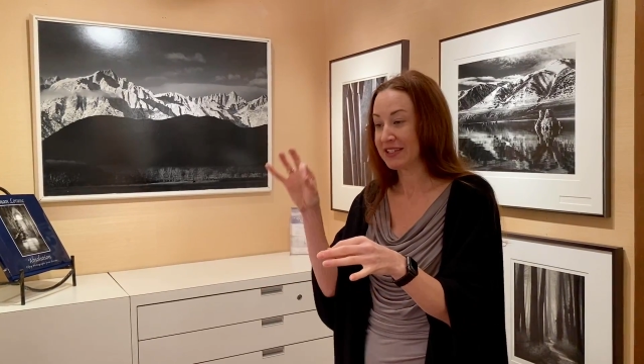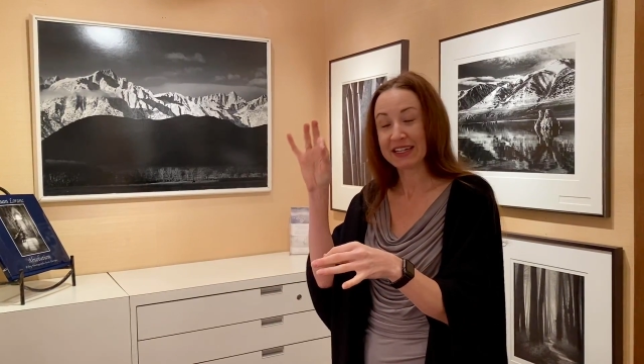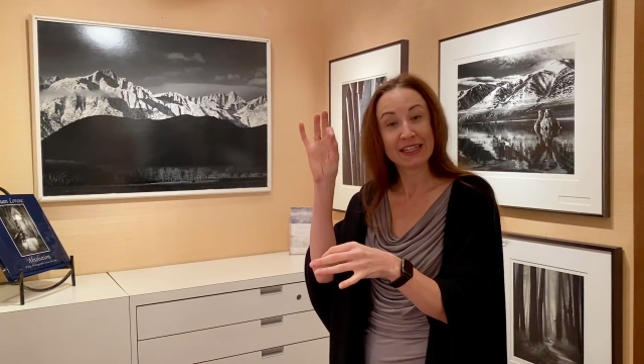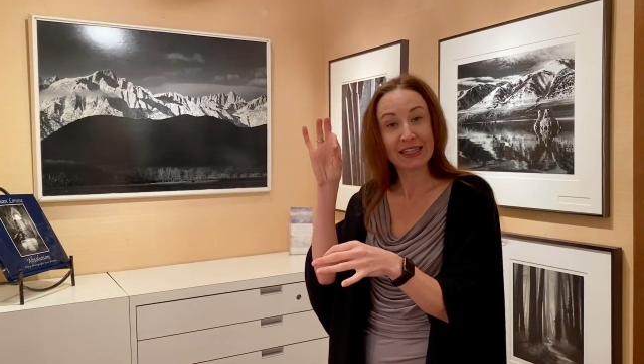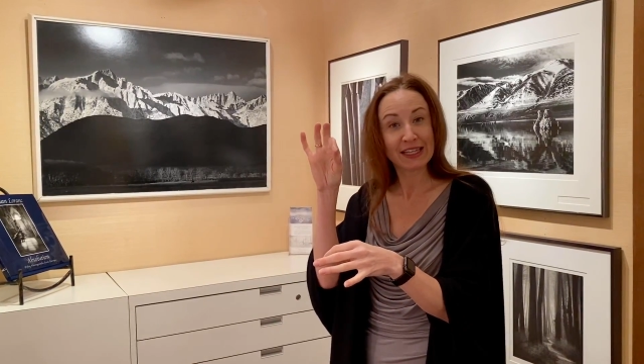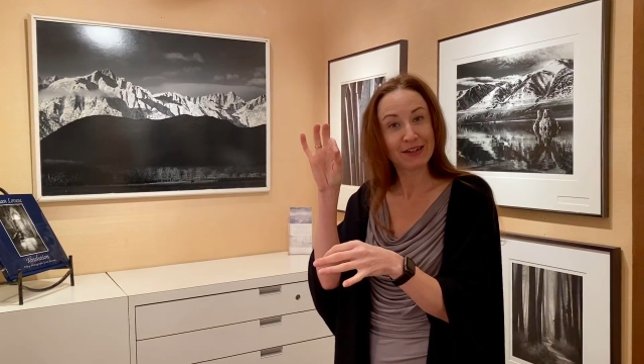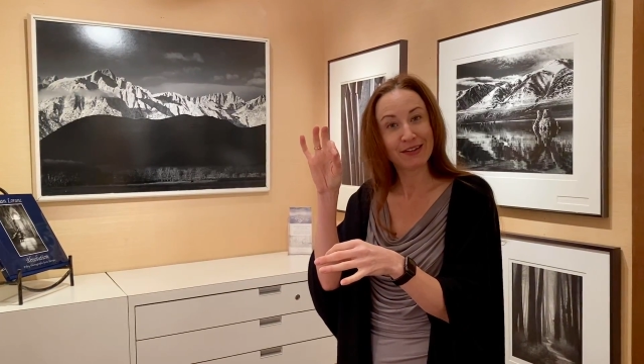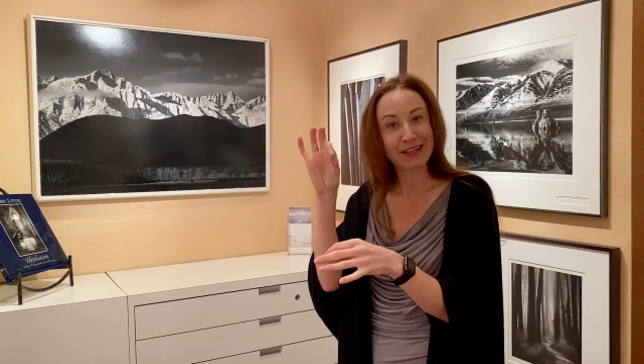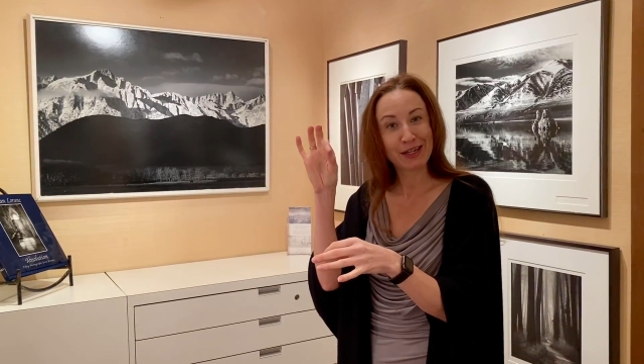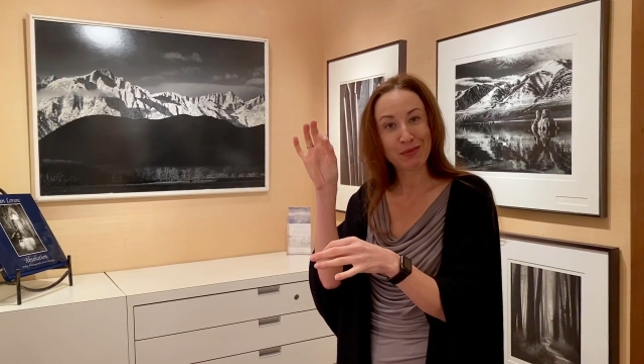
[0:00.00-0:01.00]
A little
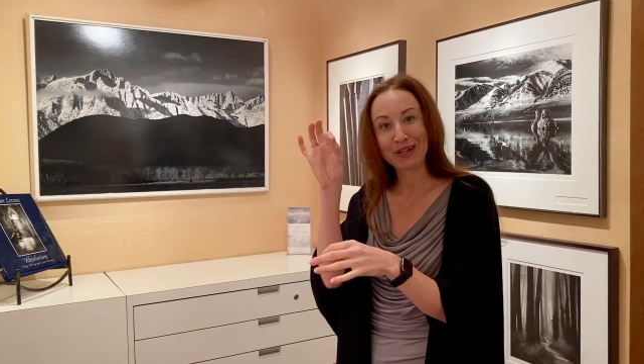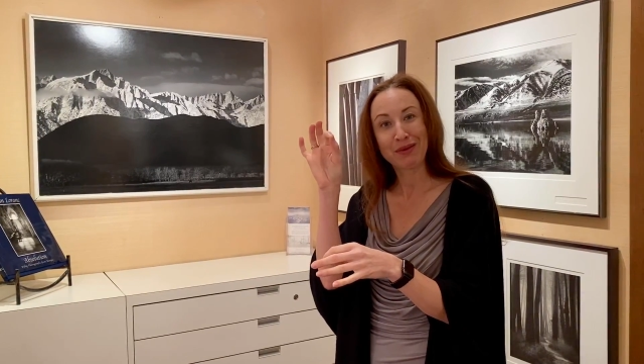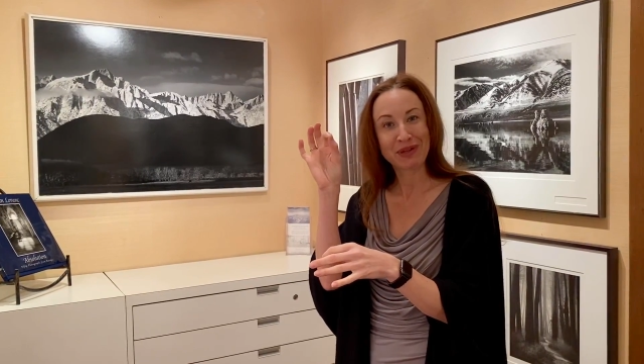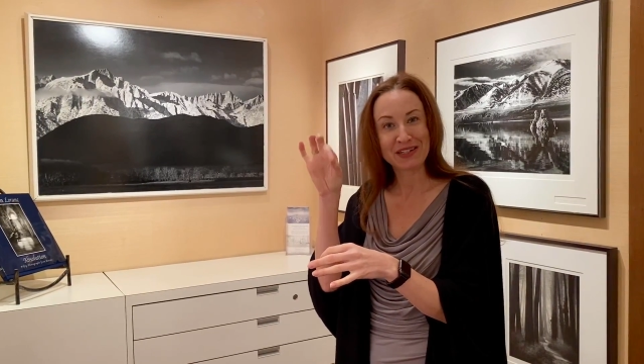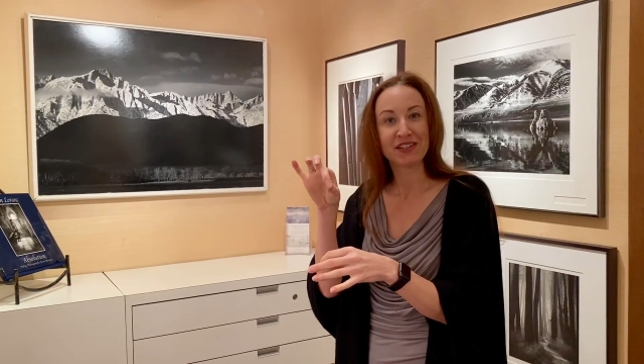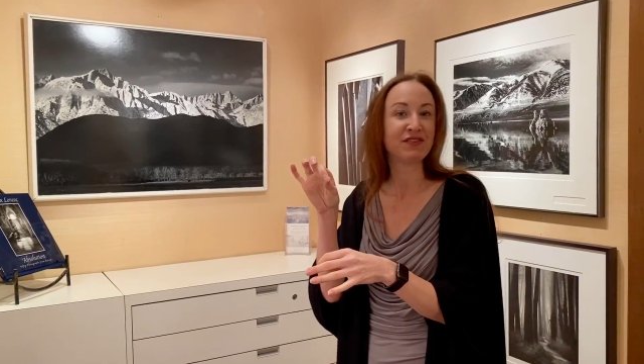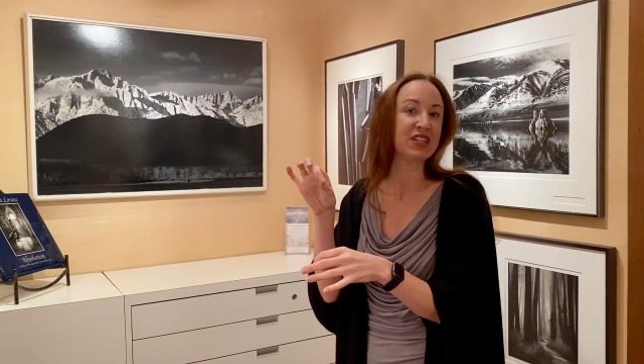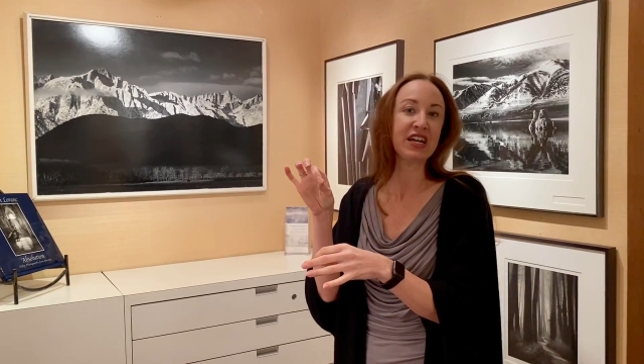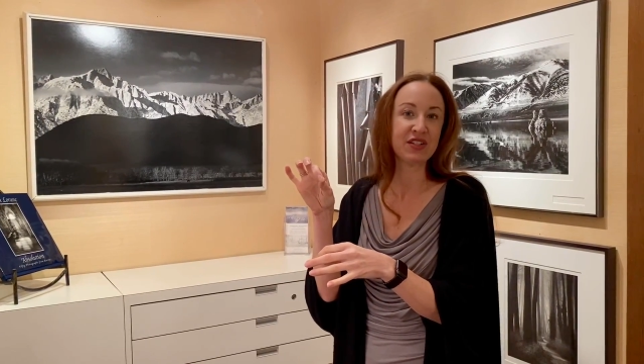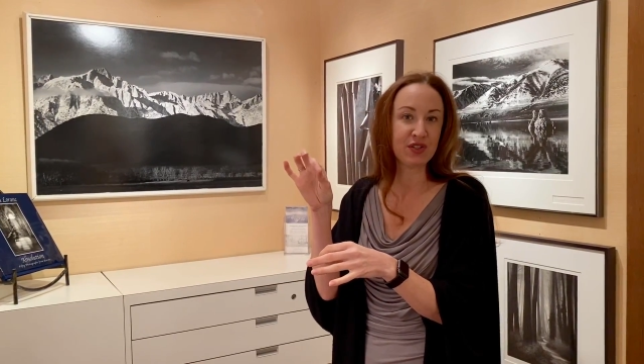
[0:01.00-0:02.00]
itty-bitty piece of
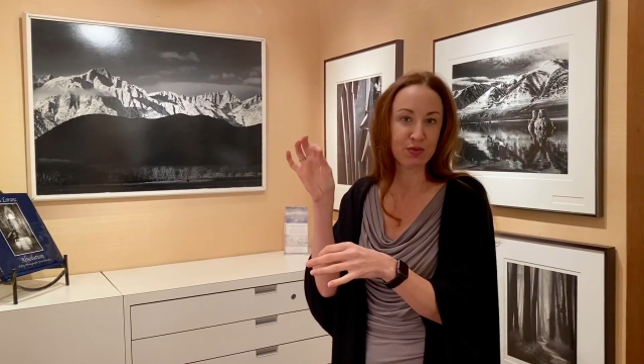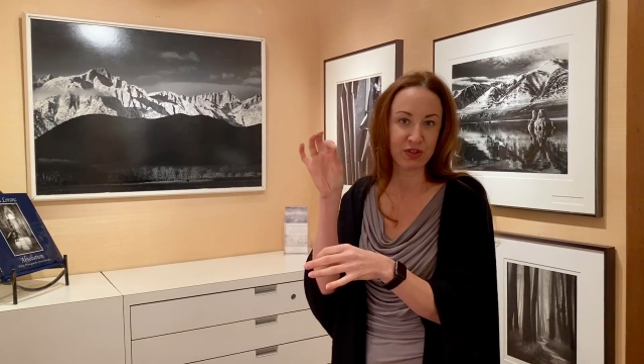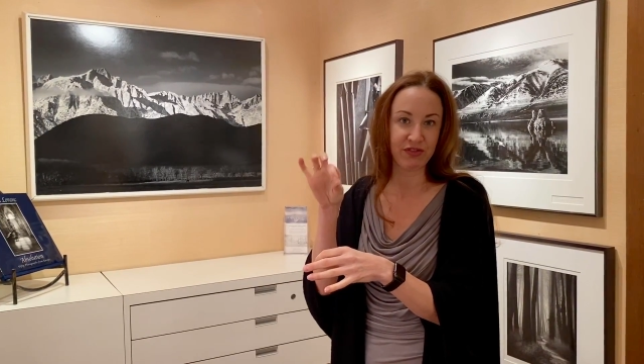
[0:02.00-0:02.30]
dust will